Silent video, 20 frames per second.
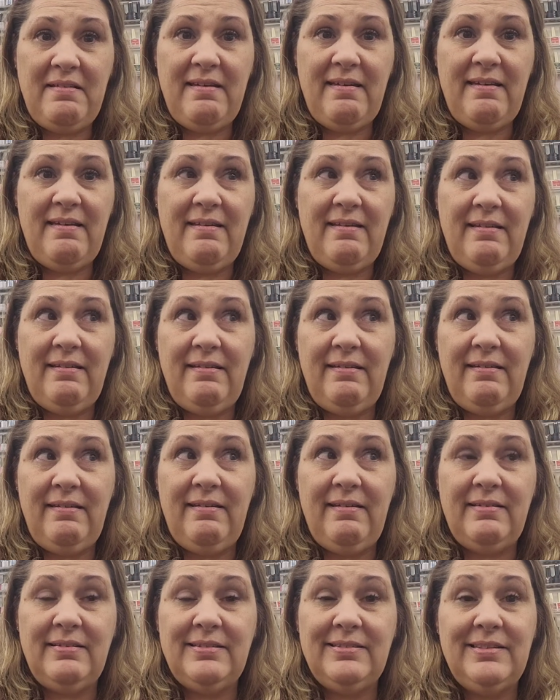
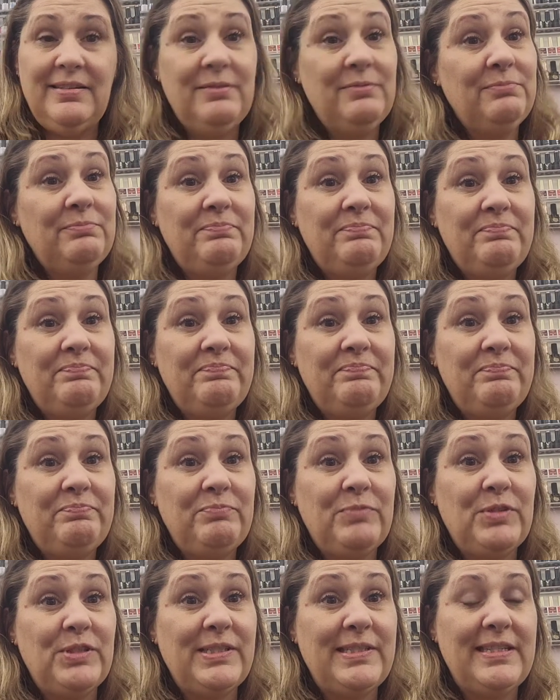and
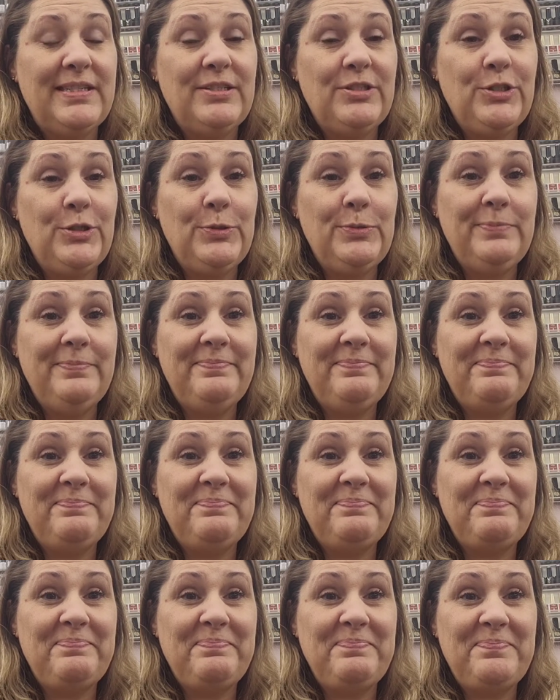we'll see you soon.
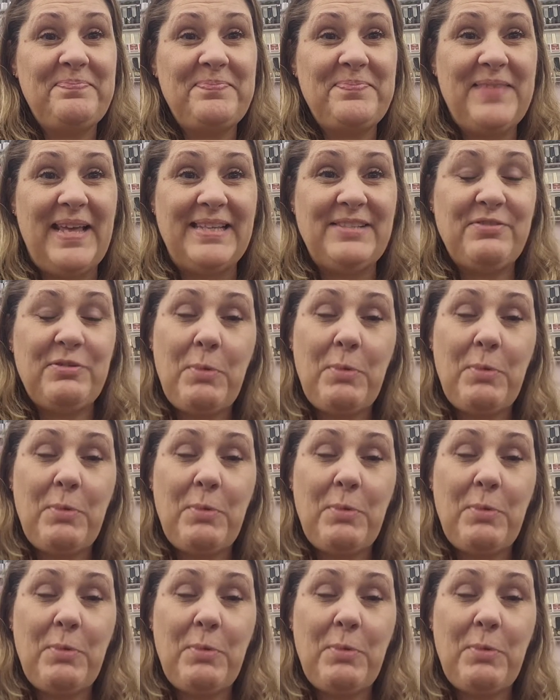Thanks for